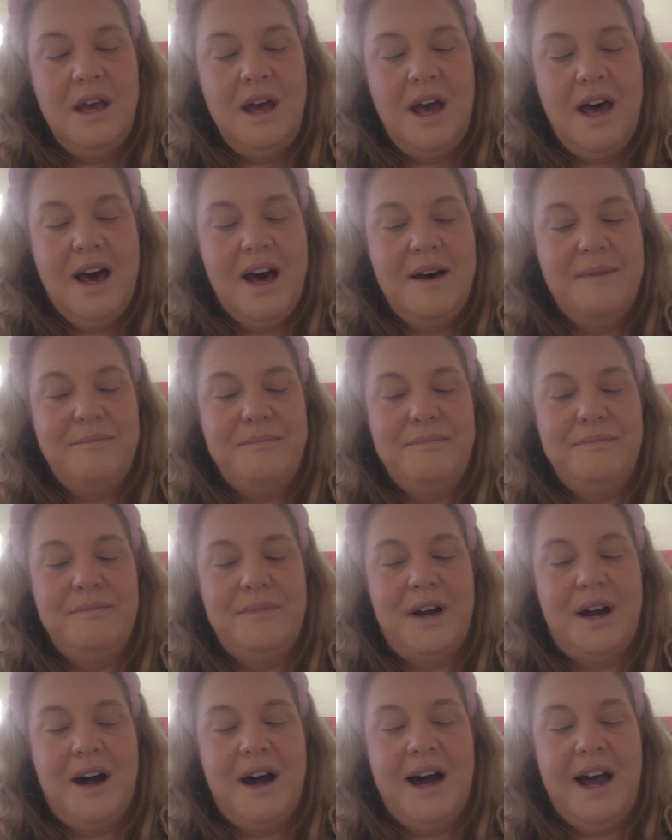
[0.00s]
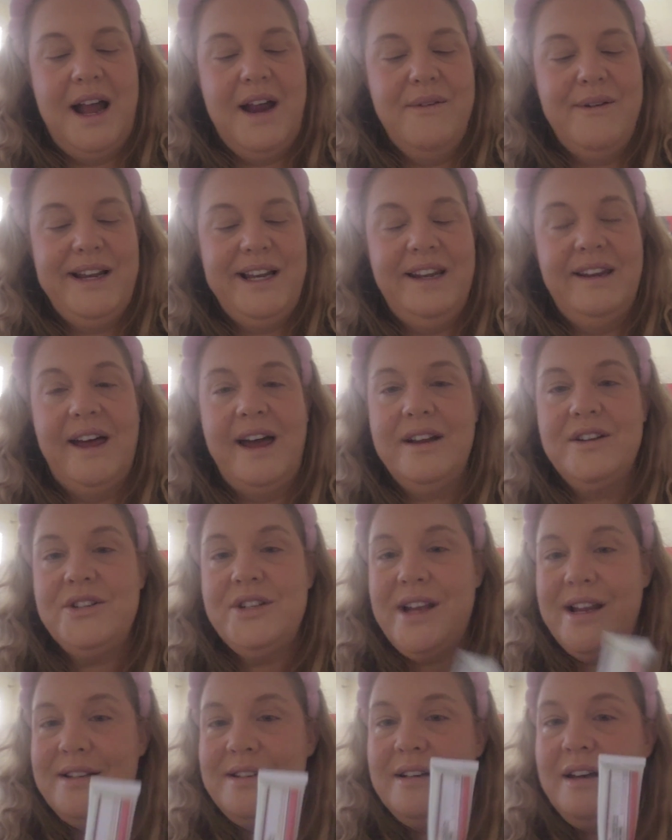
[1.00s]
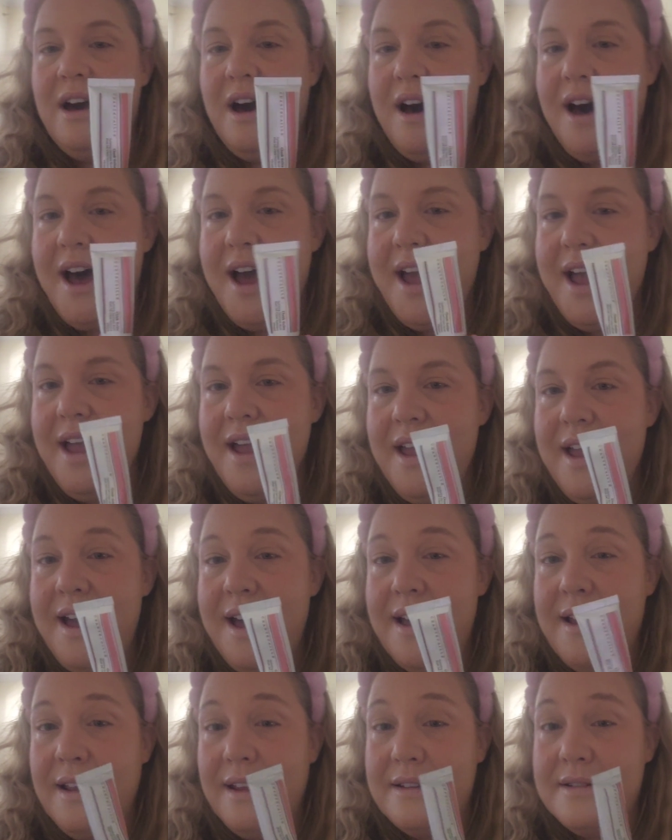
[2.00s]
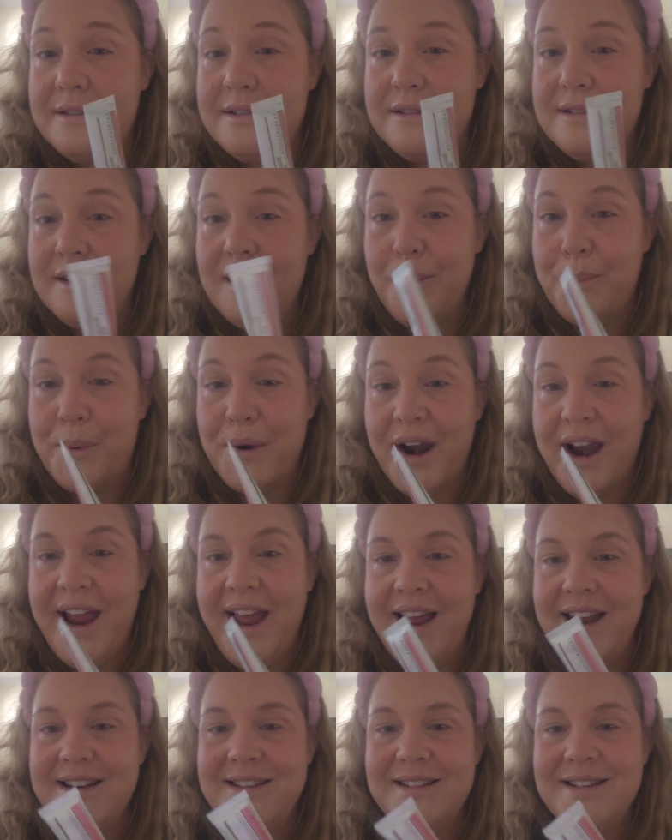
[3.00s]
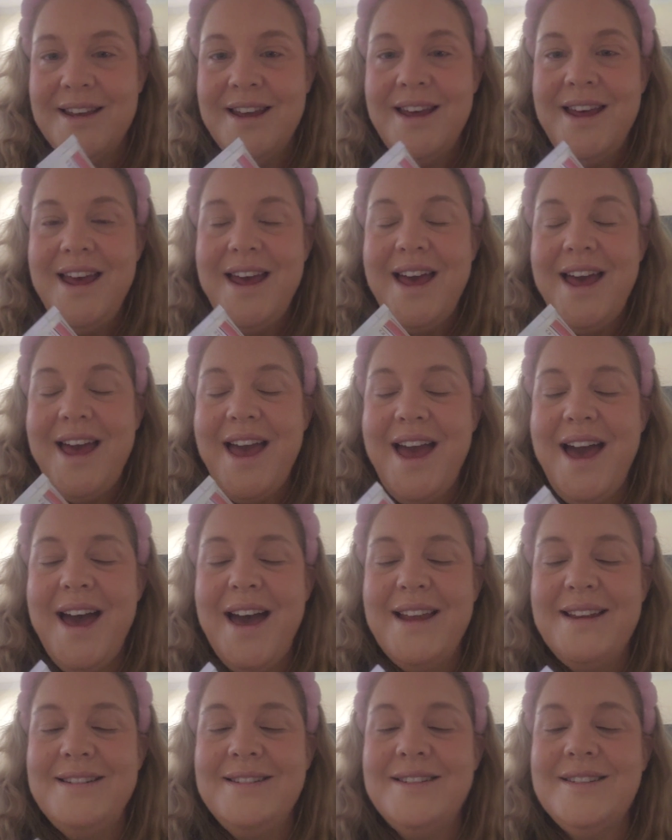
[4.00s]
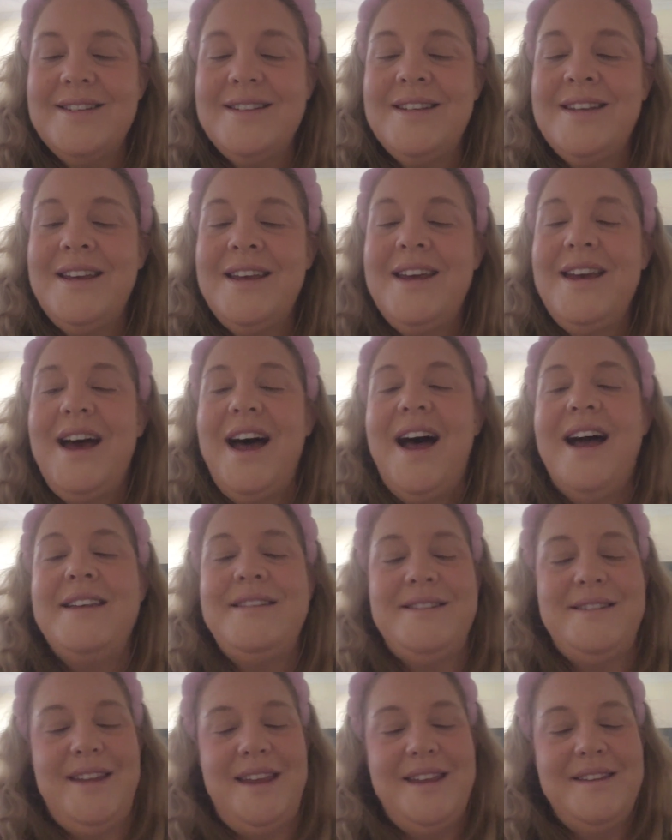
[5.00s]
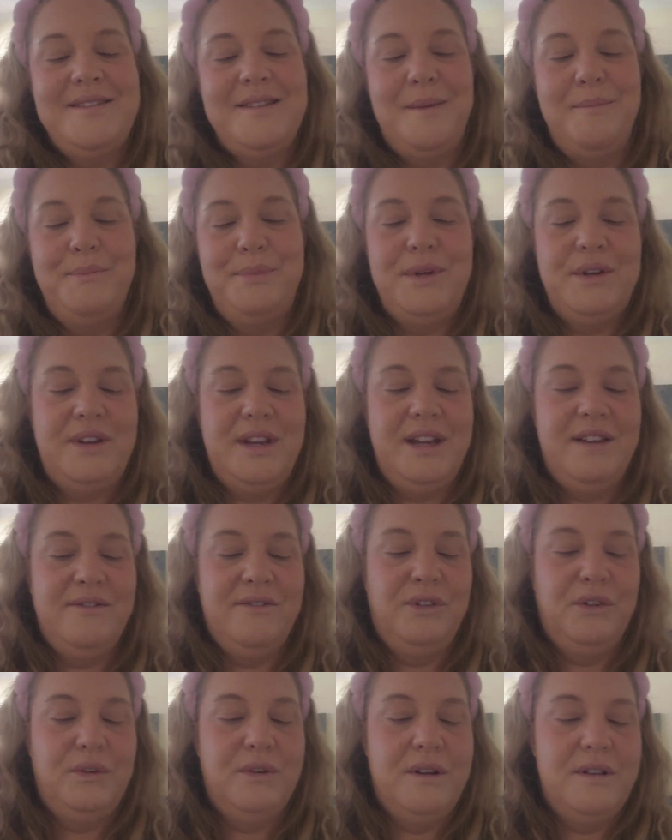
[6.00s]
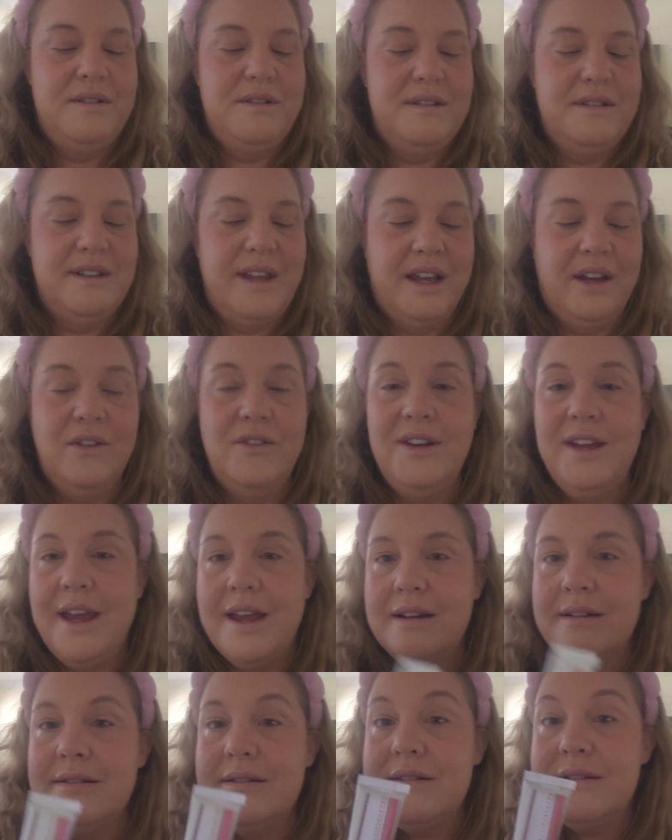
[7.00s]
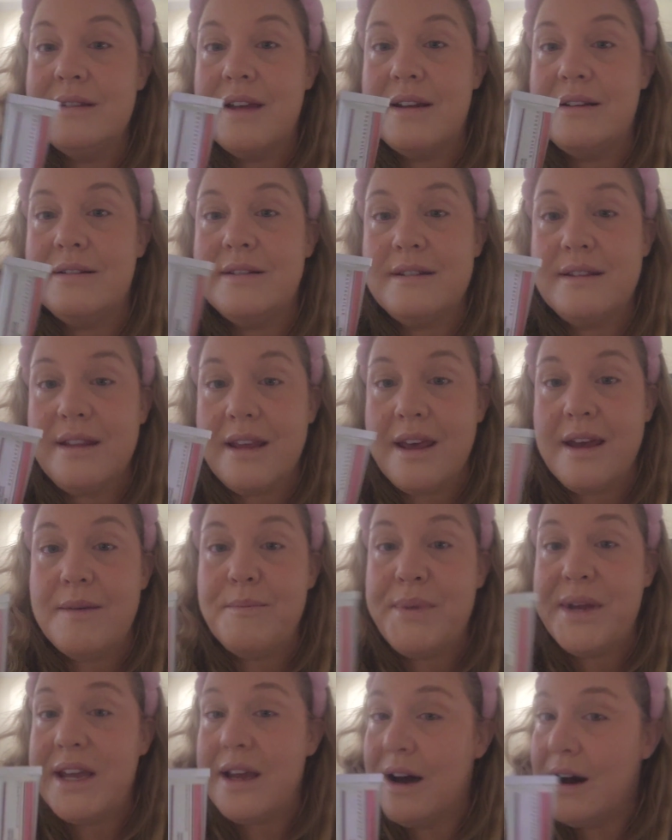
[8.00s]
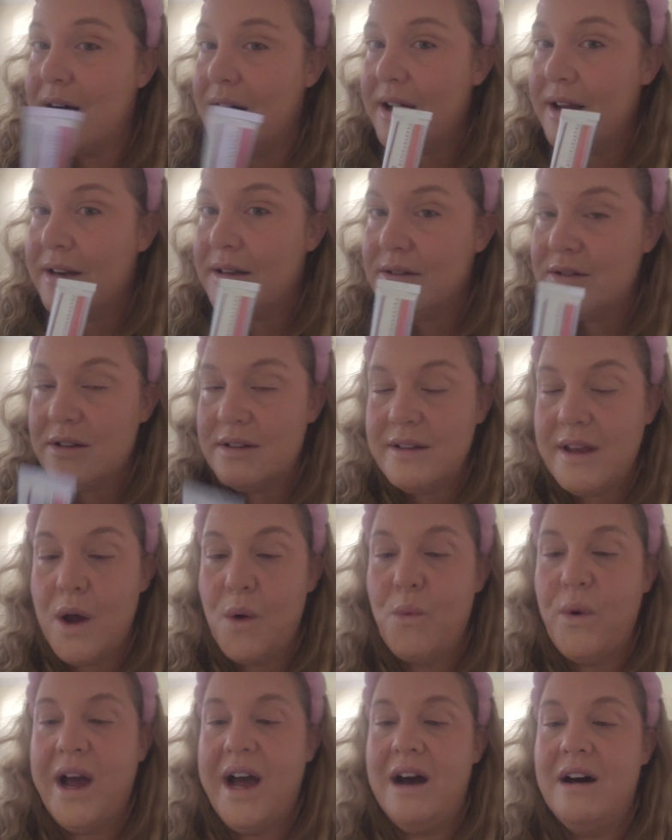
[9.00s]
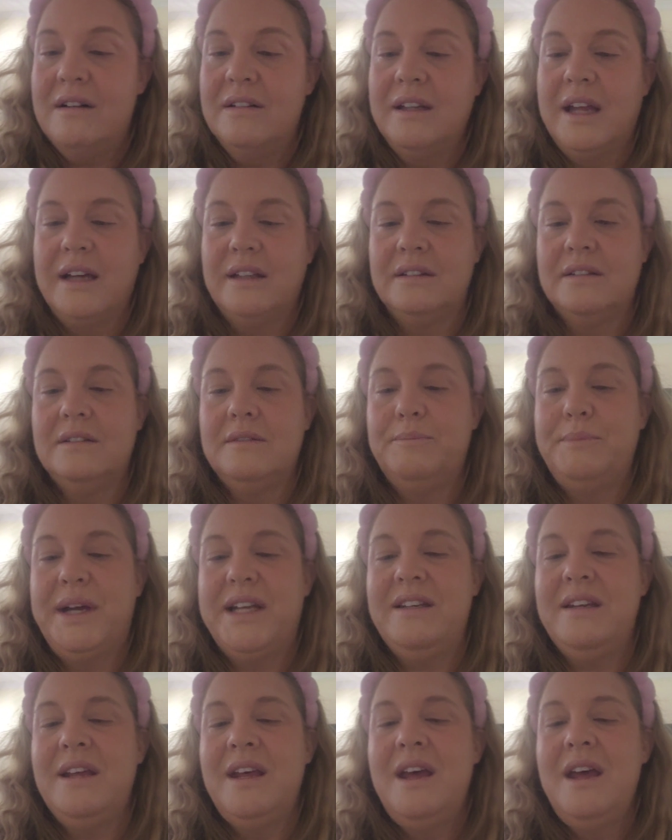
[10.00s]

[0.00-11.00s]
I really like Chantecaille as a brand, and I see some beauty influencers like who get sent their PR and it's just like, wow, like, but